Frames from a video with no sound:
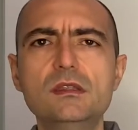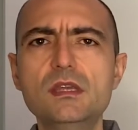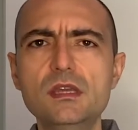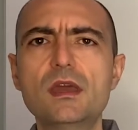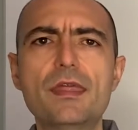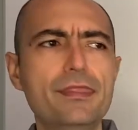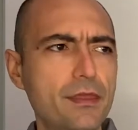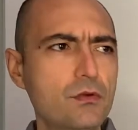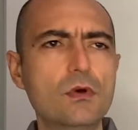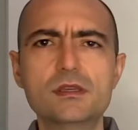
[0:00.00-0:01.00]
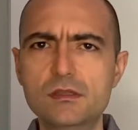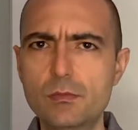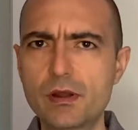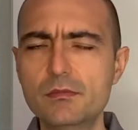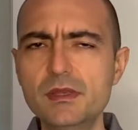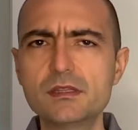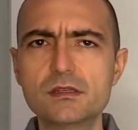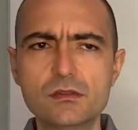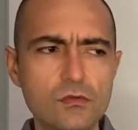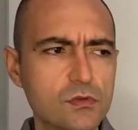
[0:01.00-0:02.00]
d, and nu as the
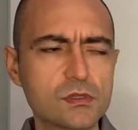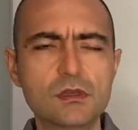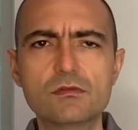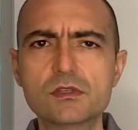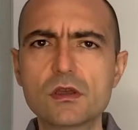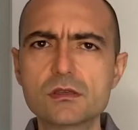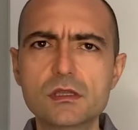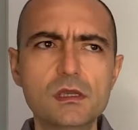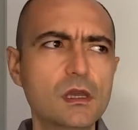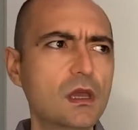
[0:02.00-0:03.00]
parameters, nu is viscosity,